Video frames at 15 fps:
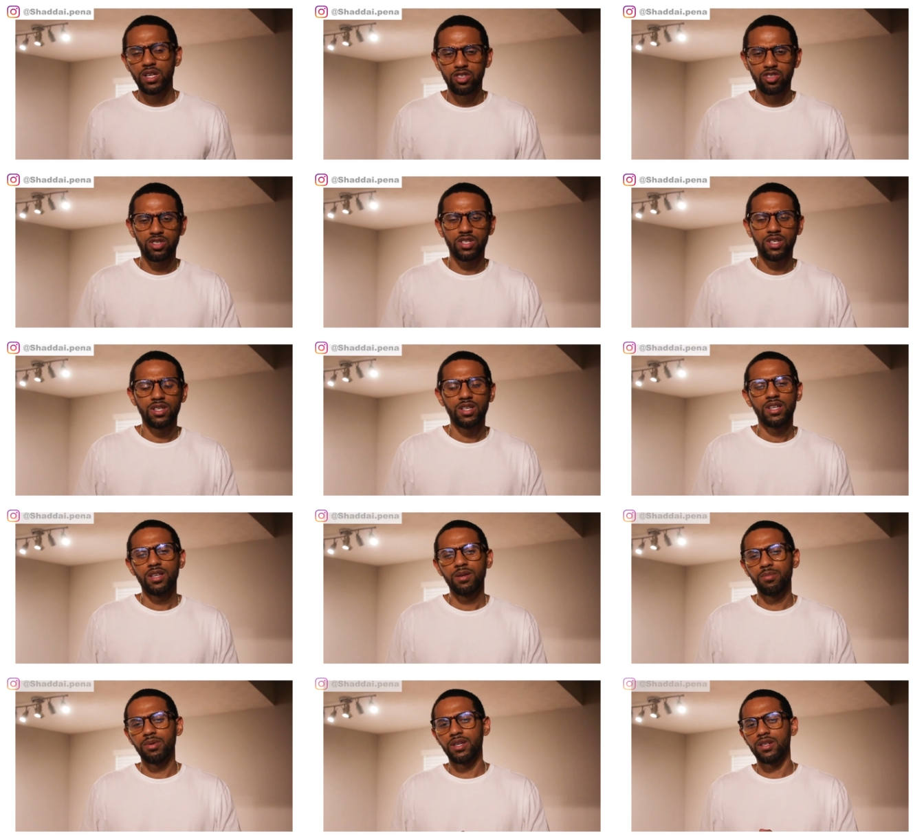interested
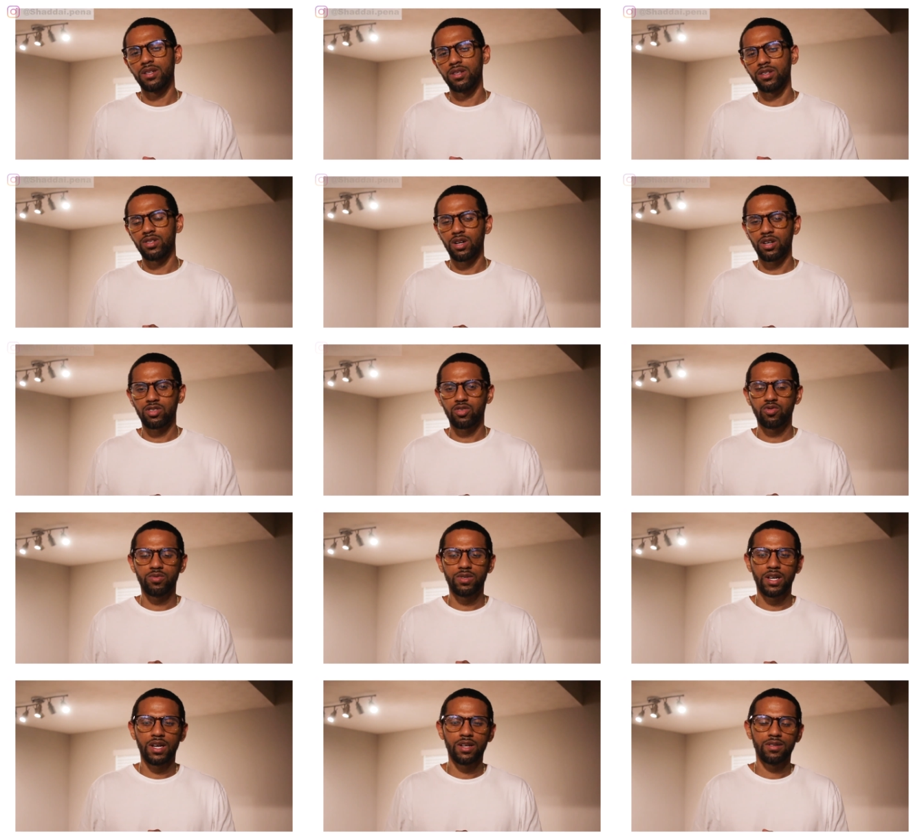in being in the Stocks group
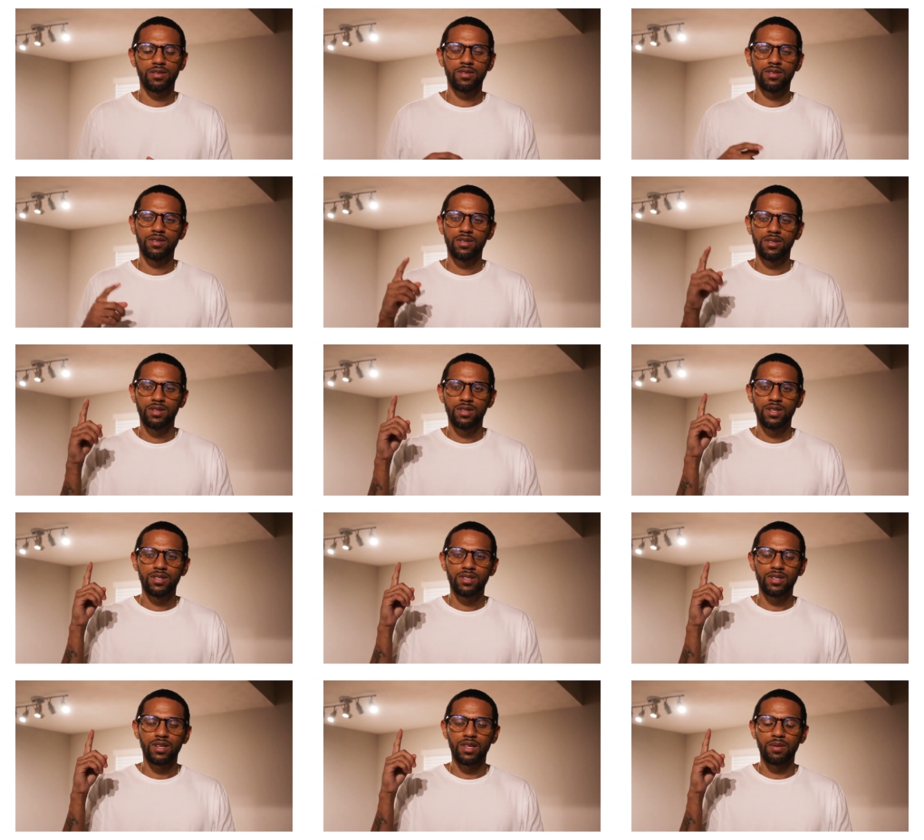chat,
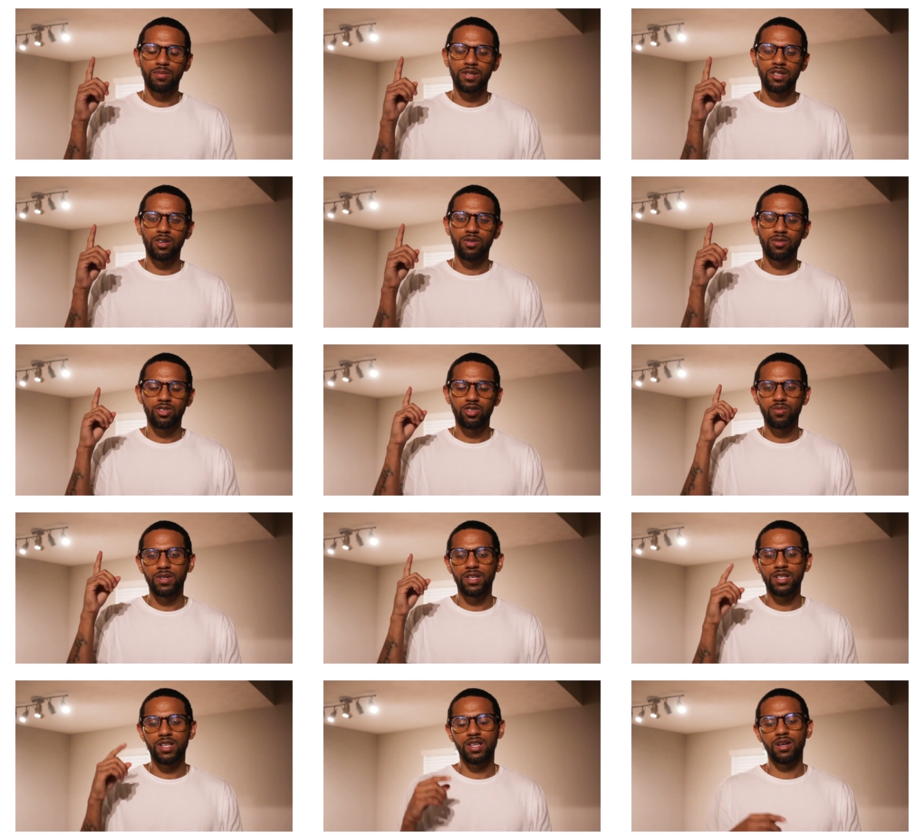to let me know. Shoot
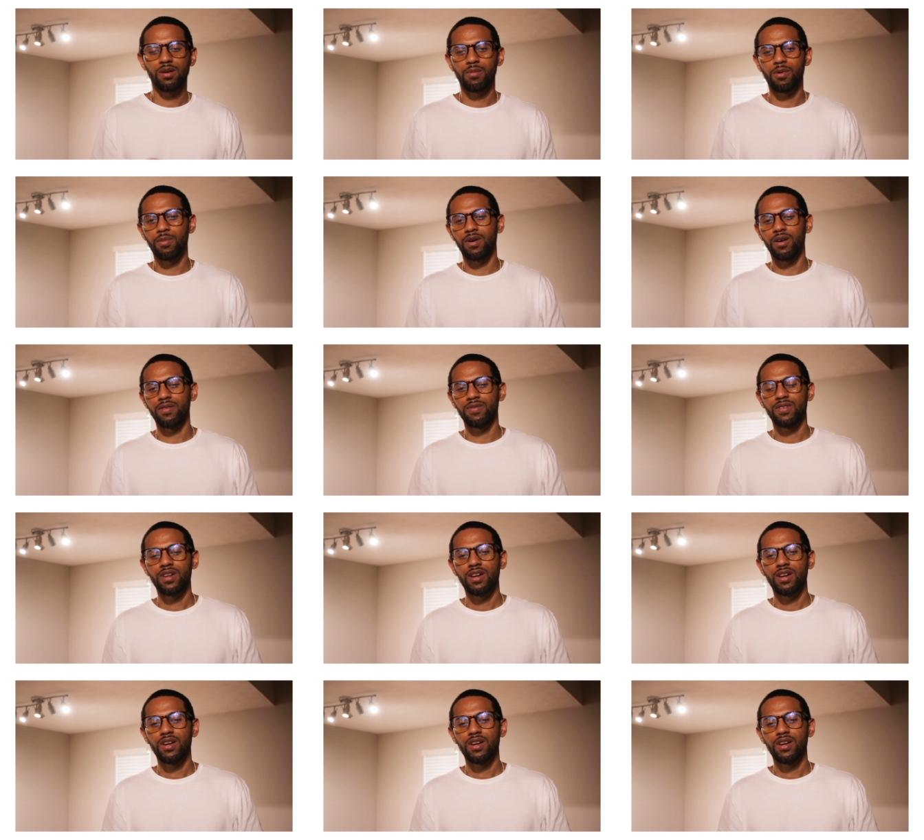me a DM above.